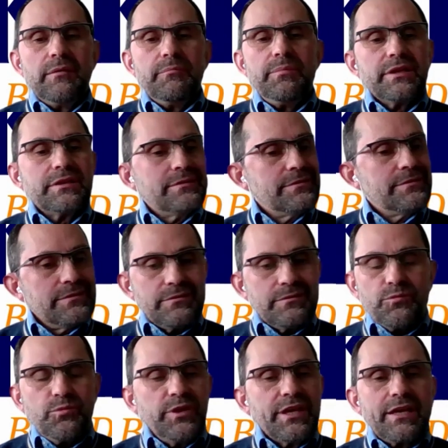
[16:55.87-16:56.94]
But
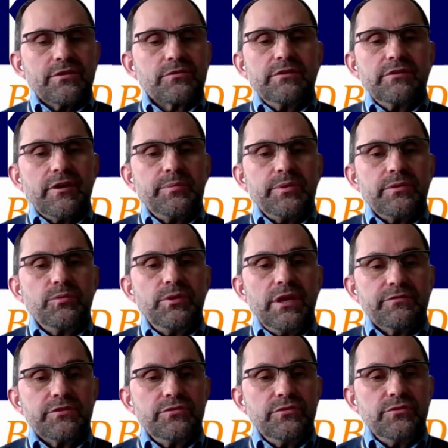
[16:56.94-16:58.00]
we cannot give up. We
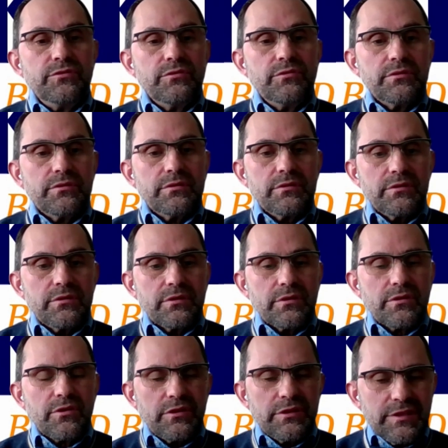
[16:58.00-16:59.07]
have to
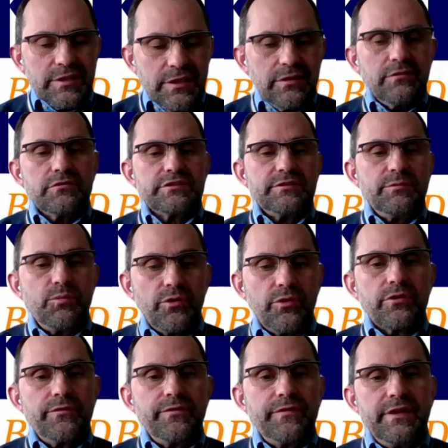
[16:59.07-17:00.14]
continuously
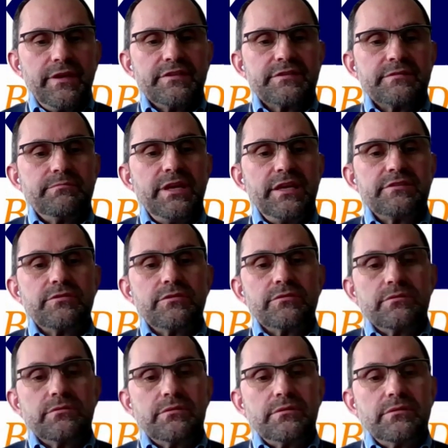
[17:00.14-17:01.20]
work on this based
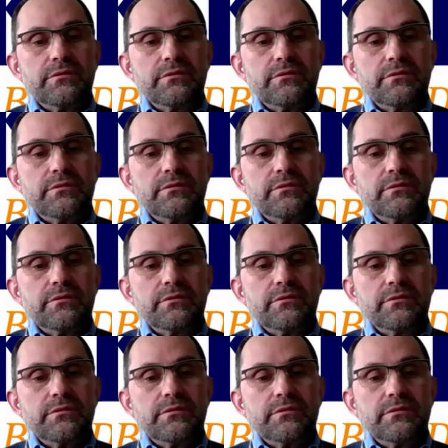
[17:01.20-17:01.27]
on